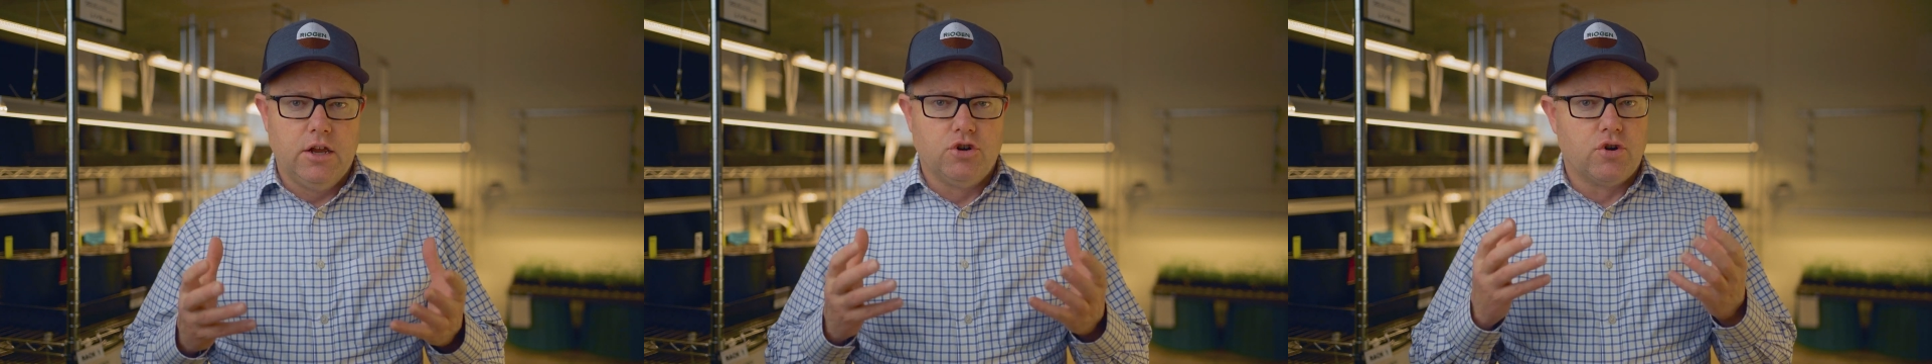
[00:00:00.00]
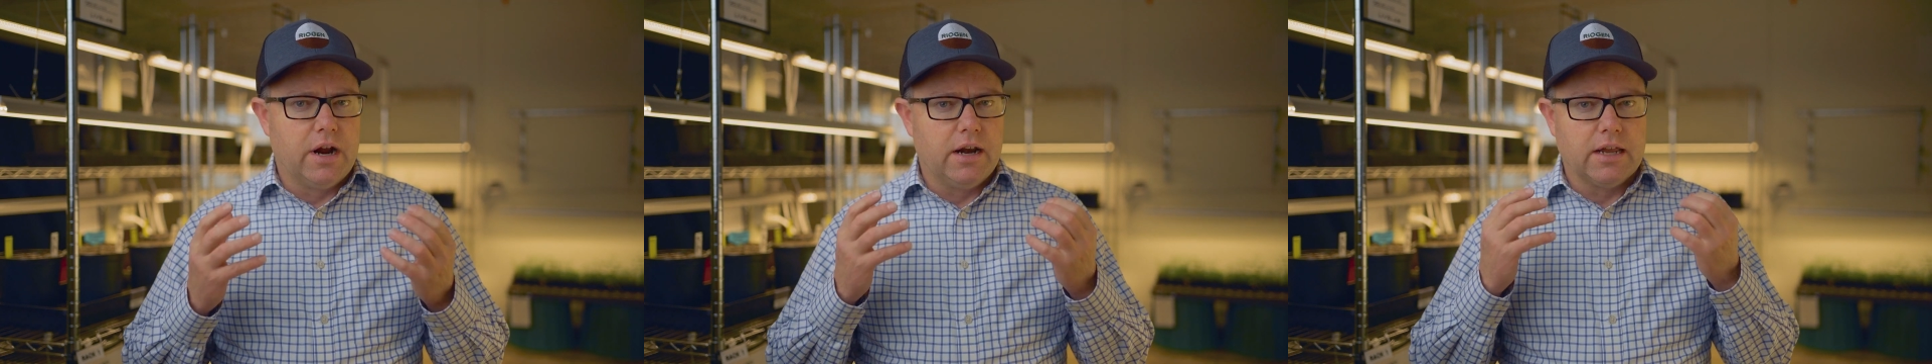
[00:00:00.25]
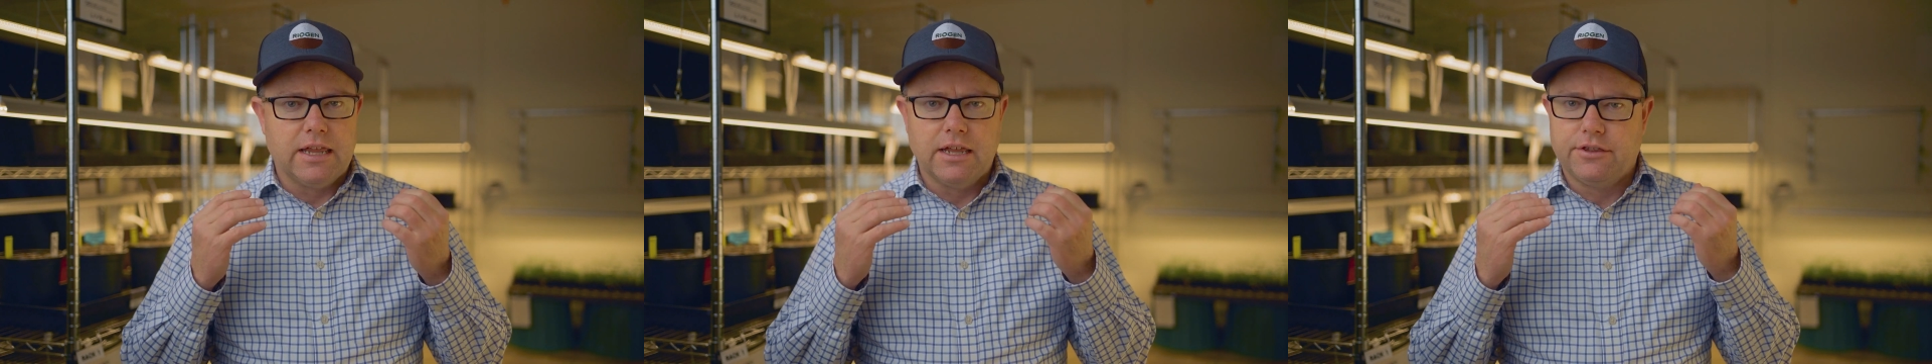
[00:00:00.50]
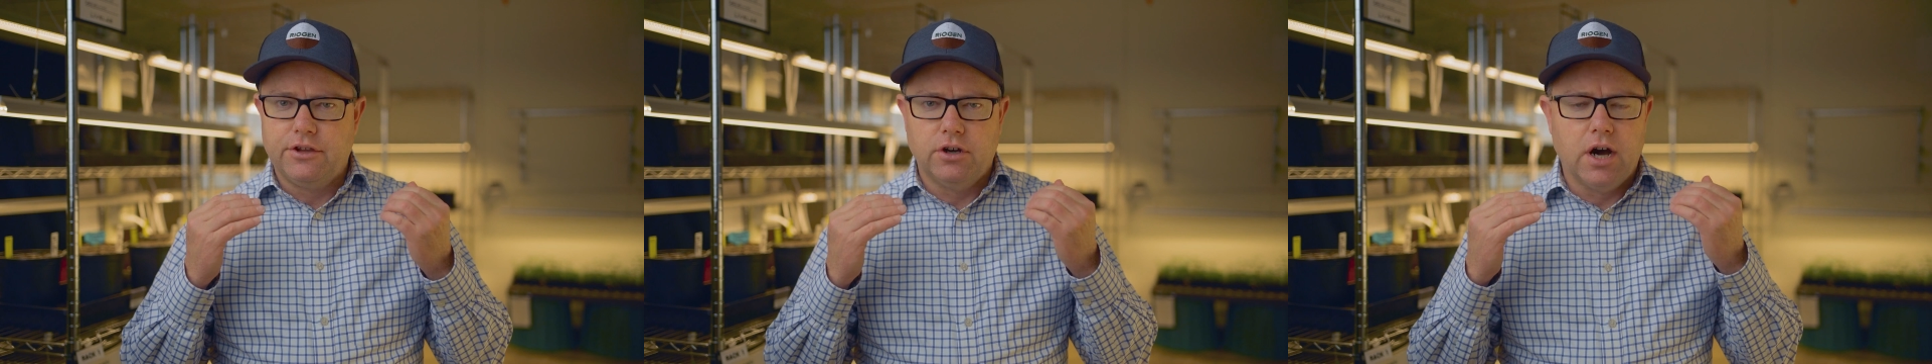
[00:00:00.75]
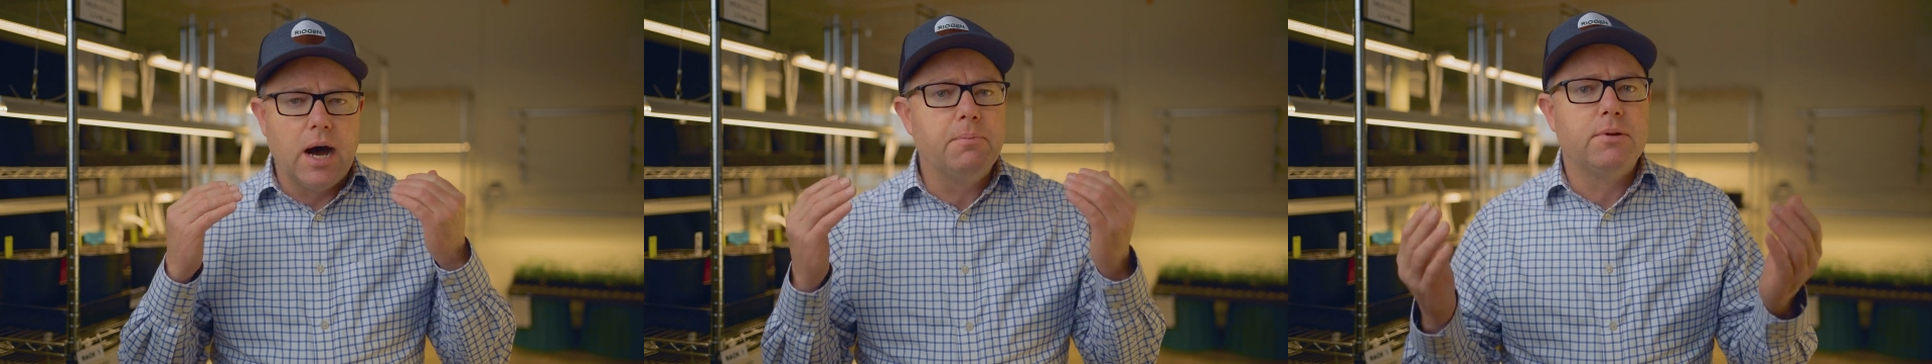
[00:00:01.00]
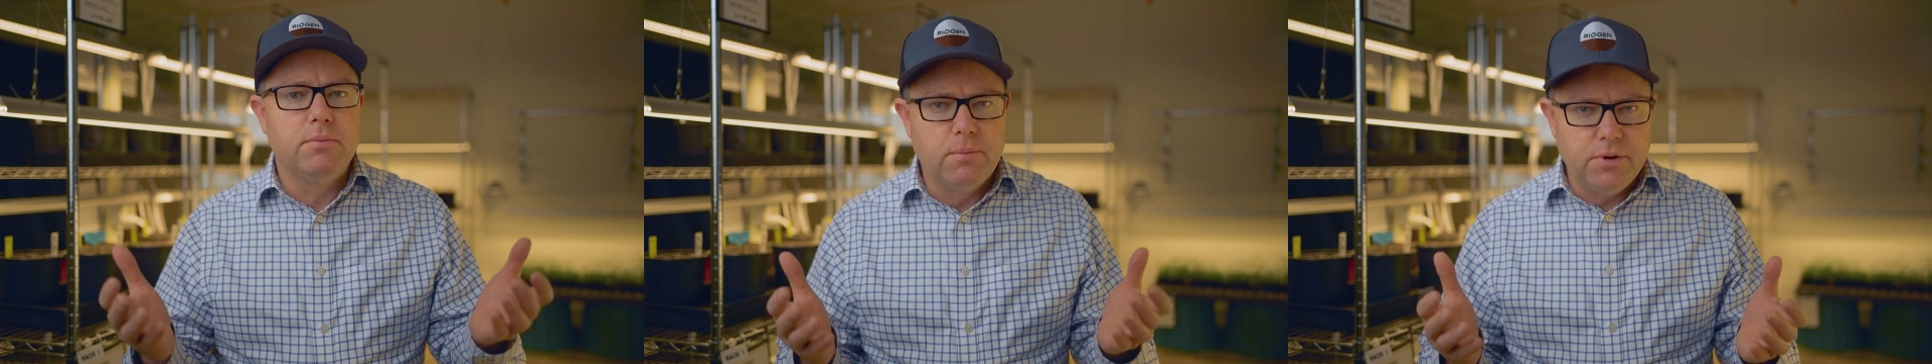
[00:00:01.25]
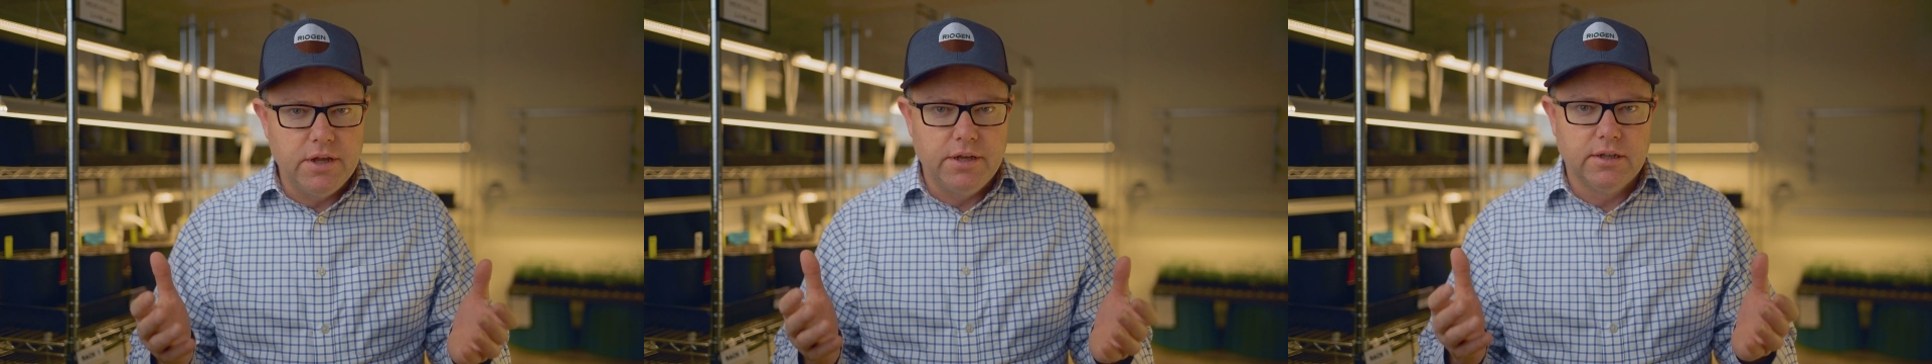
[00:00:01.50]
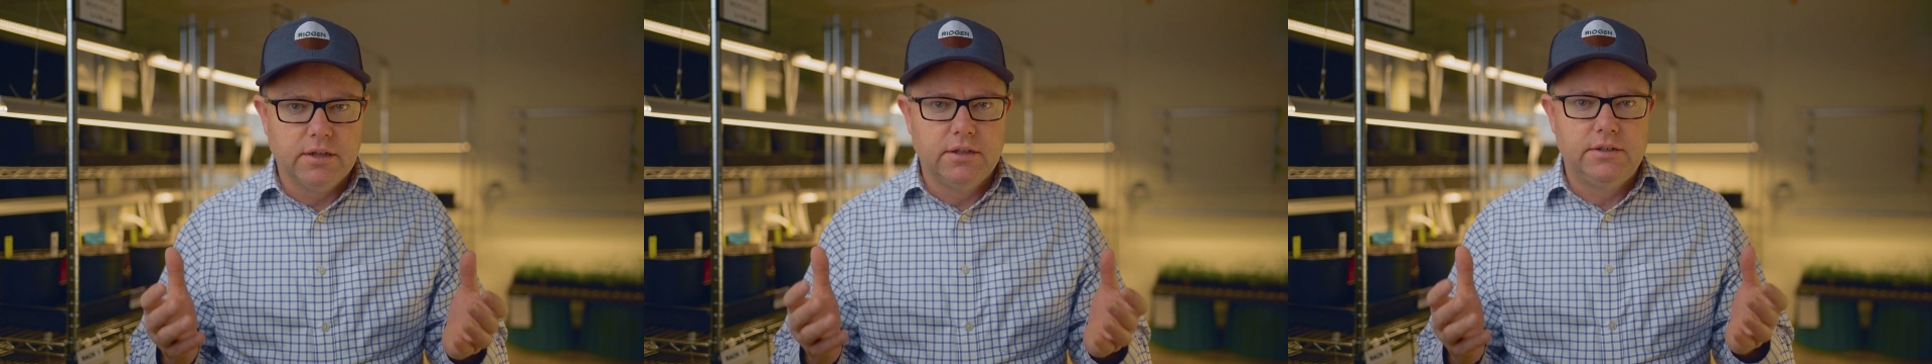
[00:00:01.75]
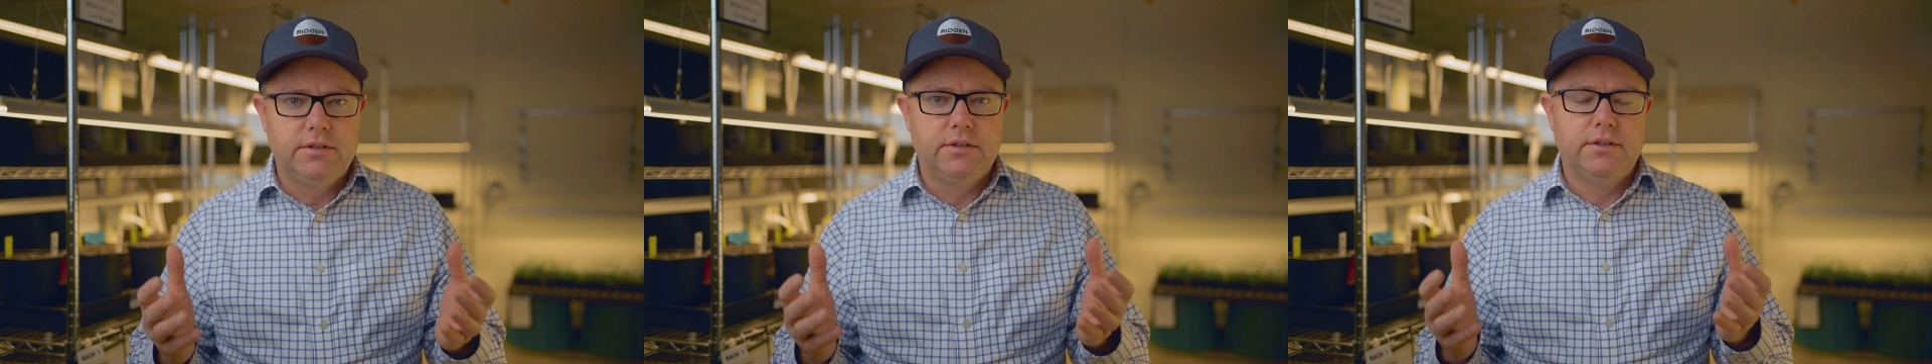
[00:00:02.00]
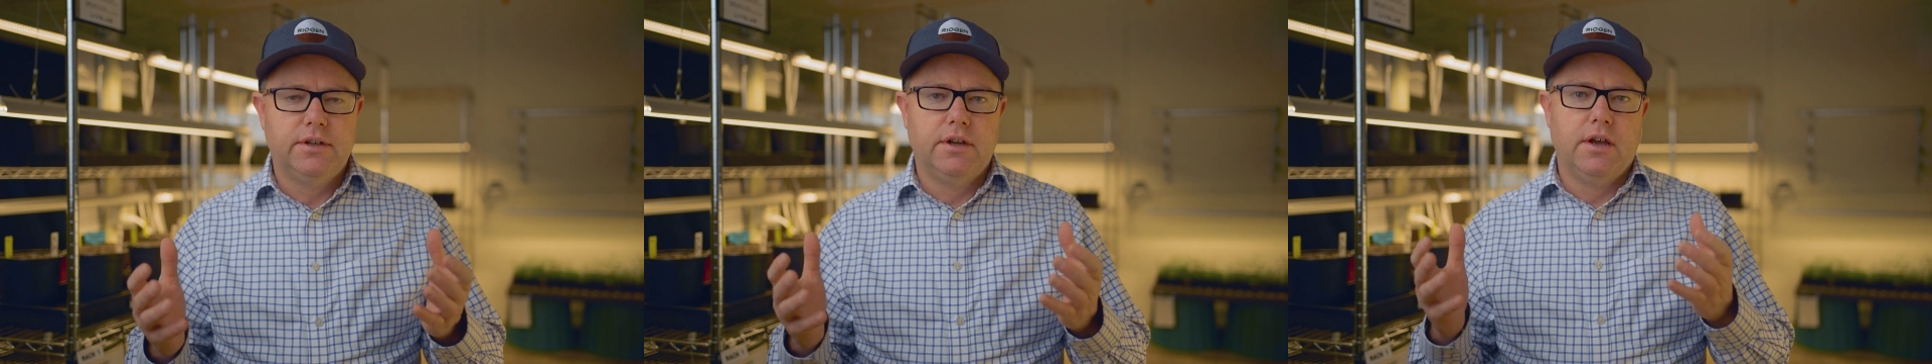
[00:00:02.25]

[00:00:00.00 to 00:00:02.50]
trying to get the optimum yields,